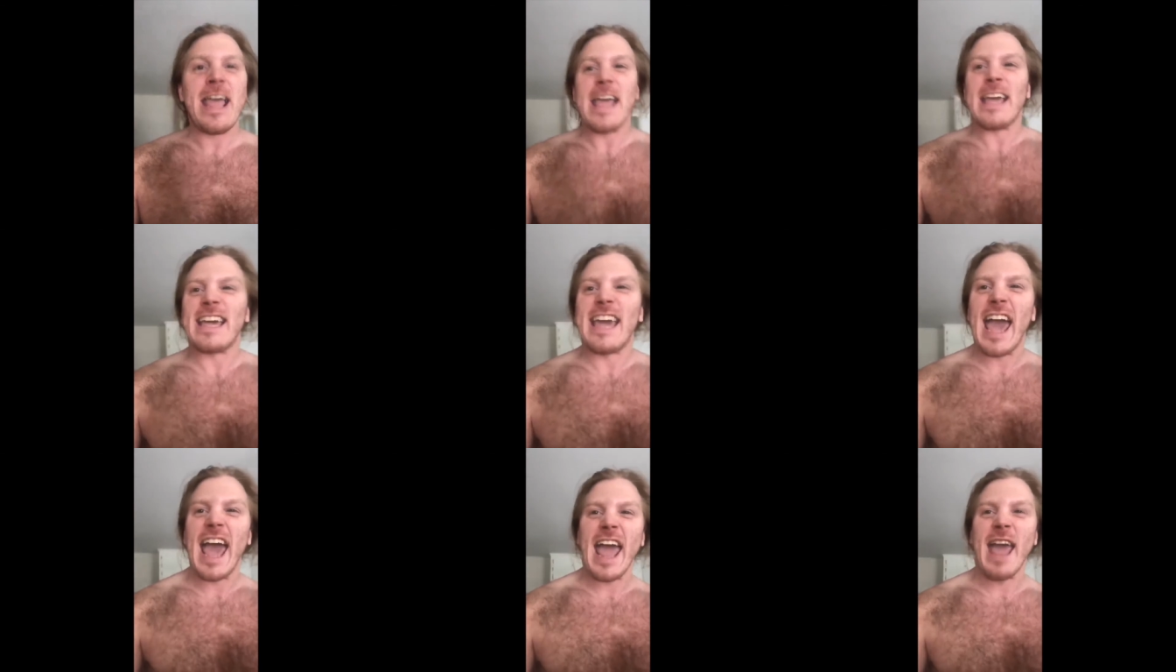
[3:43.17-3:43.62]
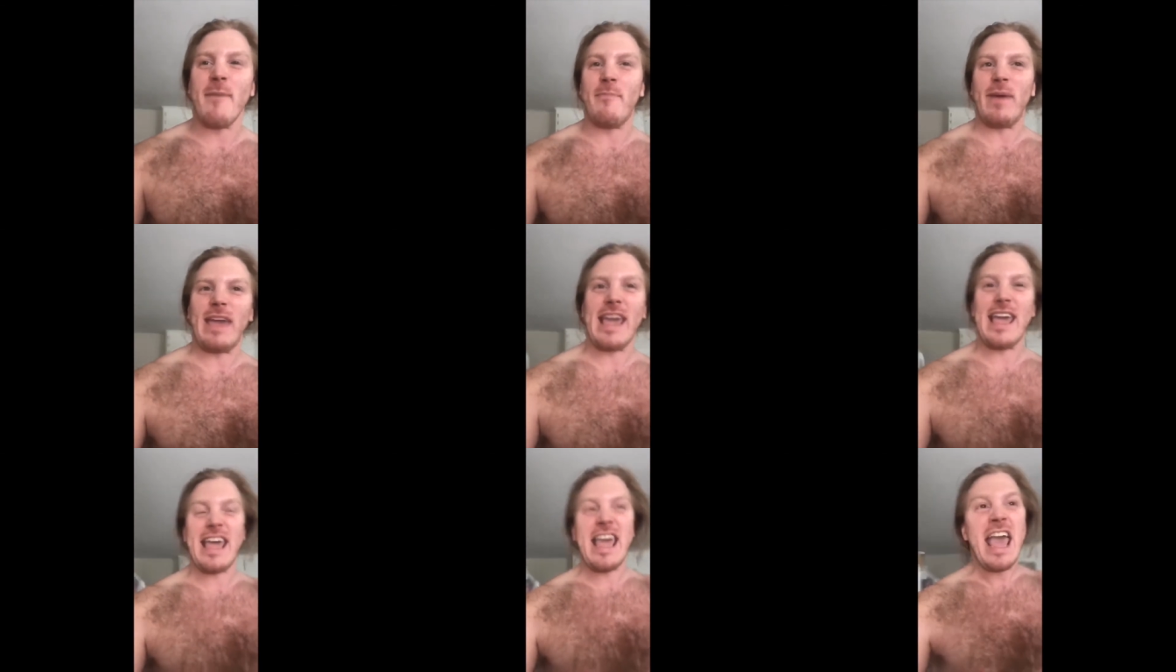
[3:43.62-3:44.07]

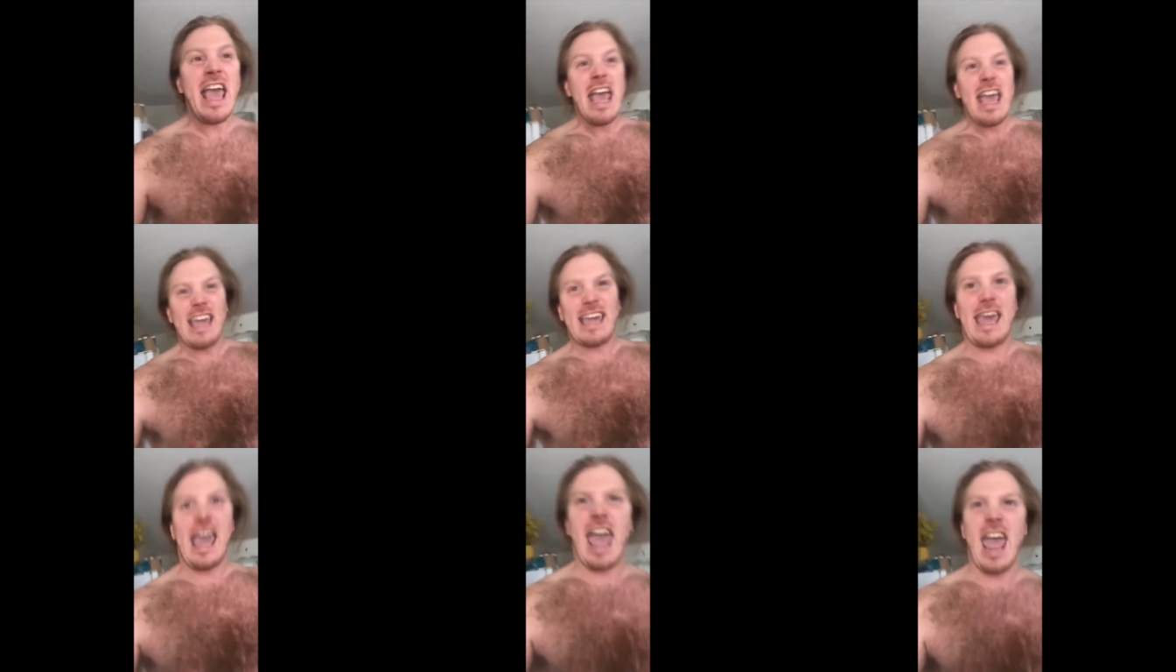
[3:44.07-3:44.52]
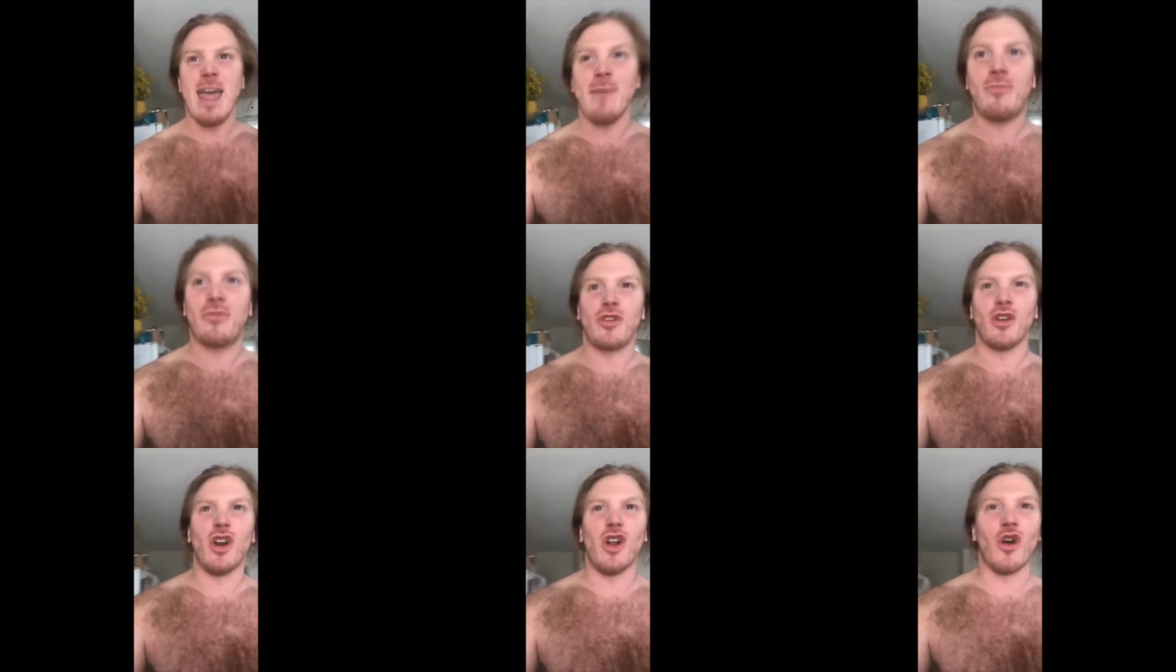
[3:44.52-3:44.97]
KB came
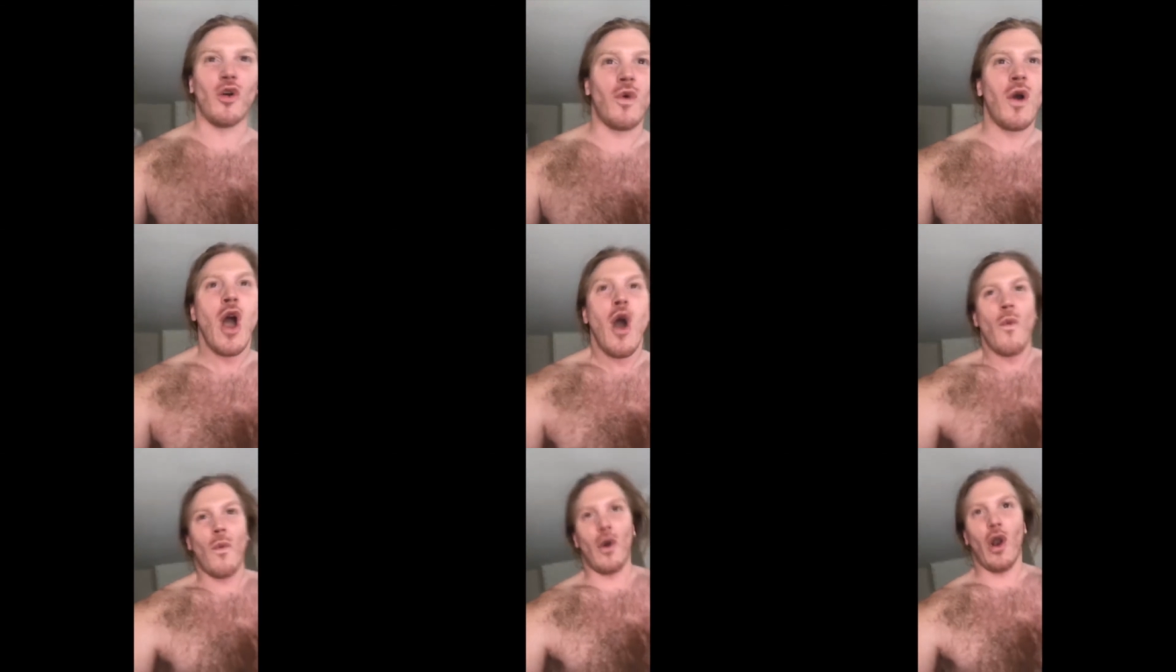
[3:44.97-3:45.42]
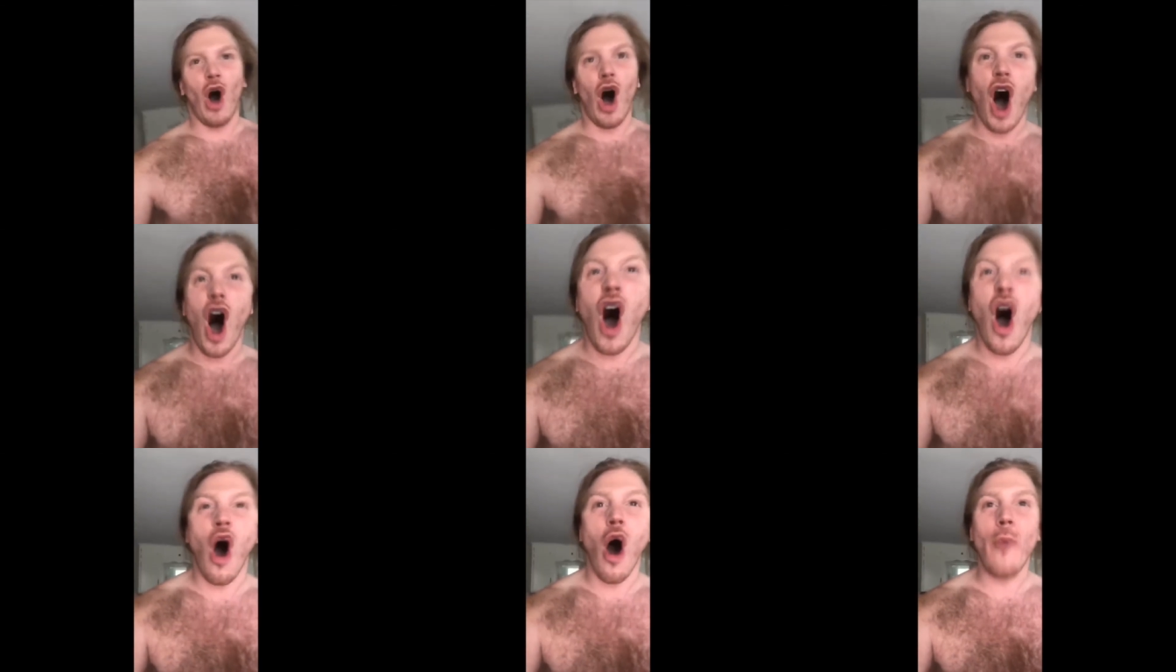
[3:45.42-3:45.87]
through with
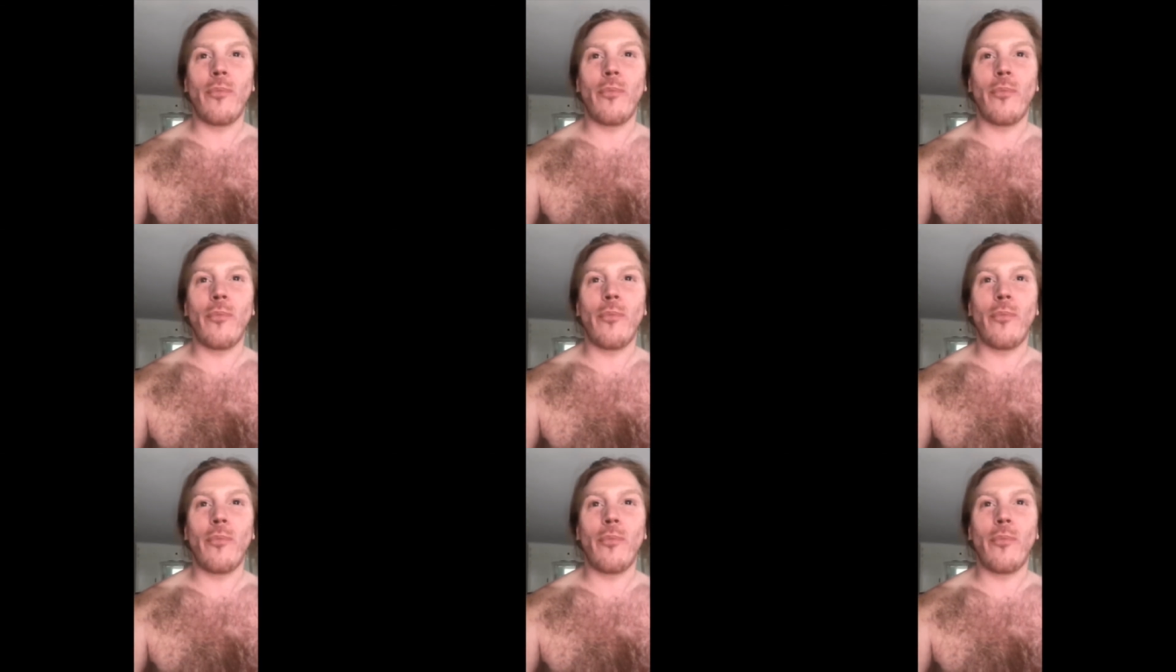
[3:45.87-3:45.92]
all